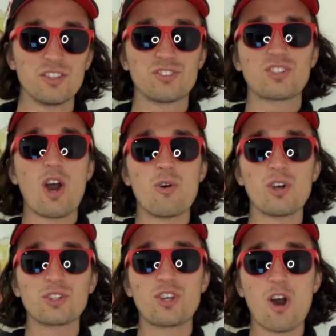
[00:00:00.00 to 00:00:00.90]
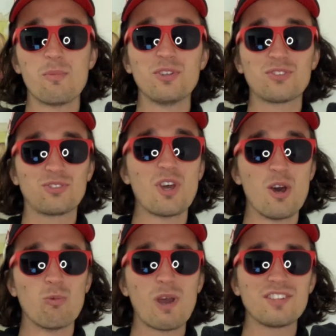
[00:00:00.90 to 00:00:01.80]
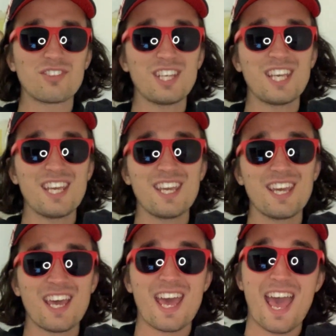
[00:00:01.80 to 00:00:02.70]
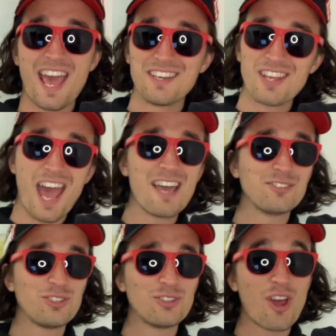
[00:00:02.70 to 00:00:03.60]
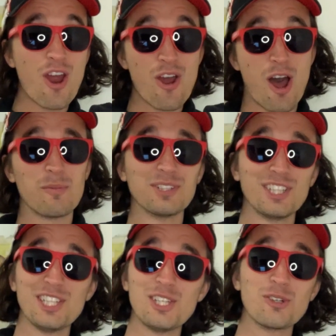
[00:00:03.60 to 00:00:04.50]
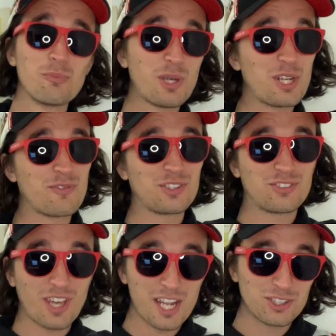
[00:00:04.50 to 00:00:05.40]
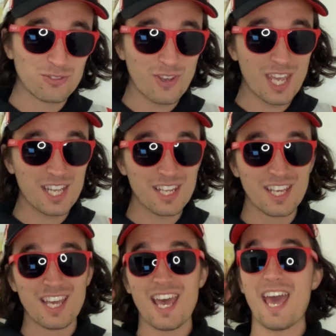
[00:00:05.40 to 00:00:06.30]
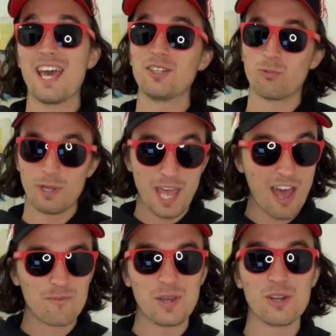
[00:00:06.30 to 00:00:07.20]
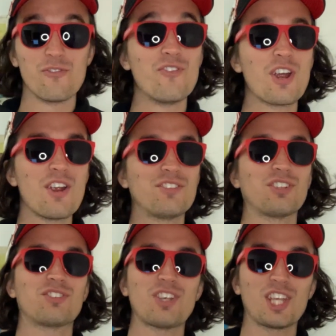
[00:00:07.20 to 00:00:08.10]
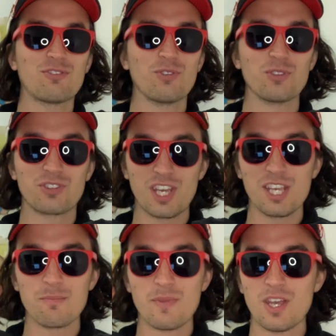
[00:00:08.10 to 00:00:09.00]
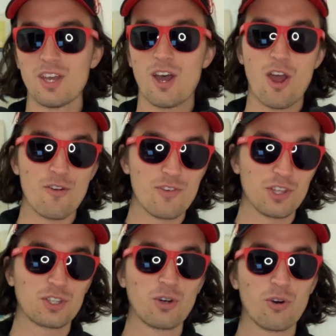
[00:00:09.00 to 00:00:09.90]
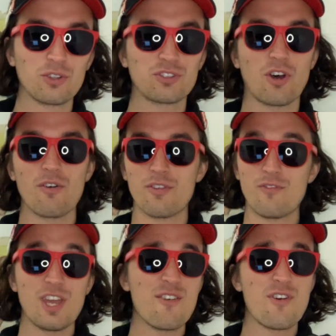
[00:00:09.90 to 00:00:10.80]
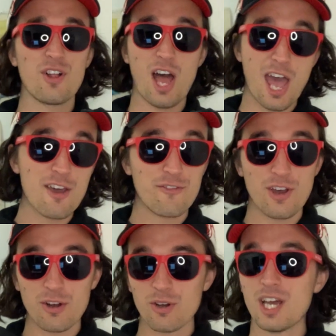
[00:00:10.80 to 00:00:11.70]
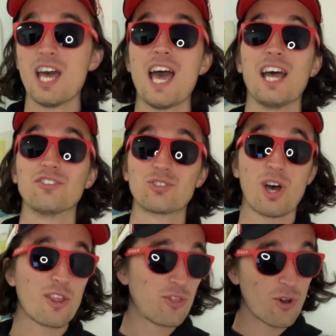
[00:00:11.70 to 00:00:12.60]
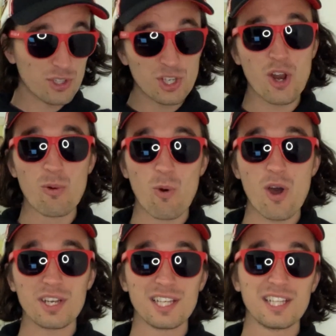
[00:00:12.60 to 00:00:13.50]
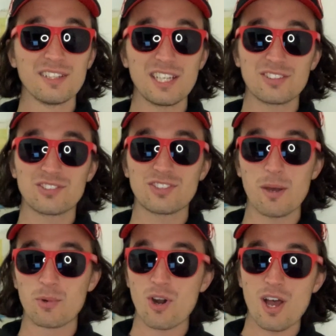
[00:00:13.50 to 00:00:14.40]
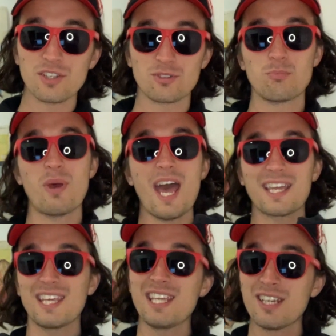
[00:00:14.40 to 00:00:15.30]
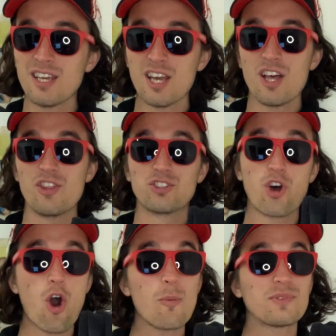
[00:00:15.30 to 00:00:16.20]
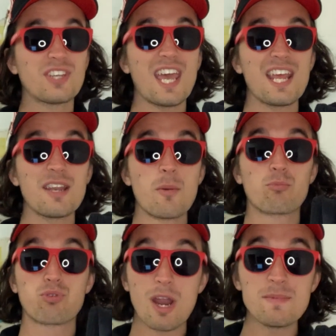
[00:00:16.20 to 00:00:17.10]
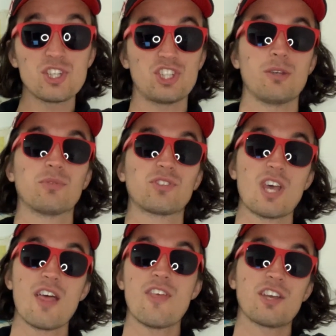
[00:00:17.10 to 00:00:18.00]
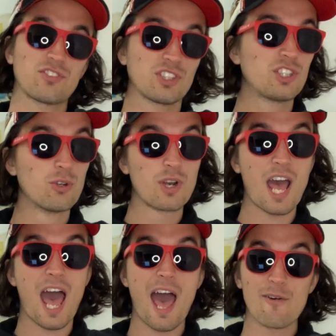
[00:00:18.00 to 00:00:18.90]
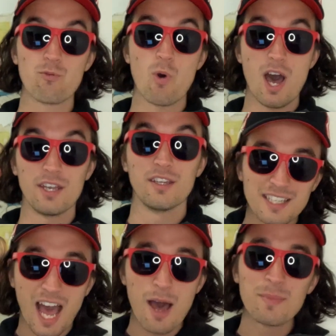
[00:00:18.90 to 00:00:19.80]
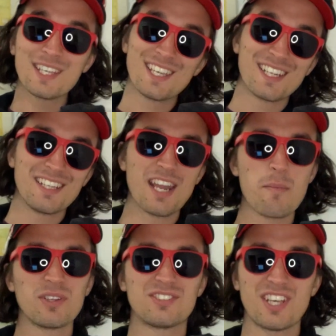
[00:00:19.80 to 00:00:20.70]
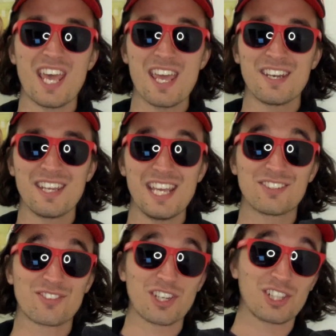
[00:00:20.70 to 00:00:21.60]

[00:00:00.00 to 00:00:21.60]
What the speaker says: What's going on, Cobbers? Wesda here, and as you know, I'm a little bit of a Saints fan, and we have been a very successful team over the course of the VFL AFL, and so I thought, you know what? Let's summarise and pack in the top 10 premierships that St Kilda have won. Coming in at number 10, it's the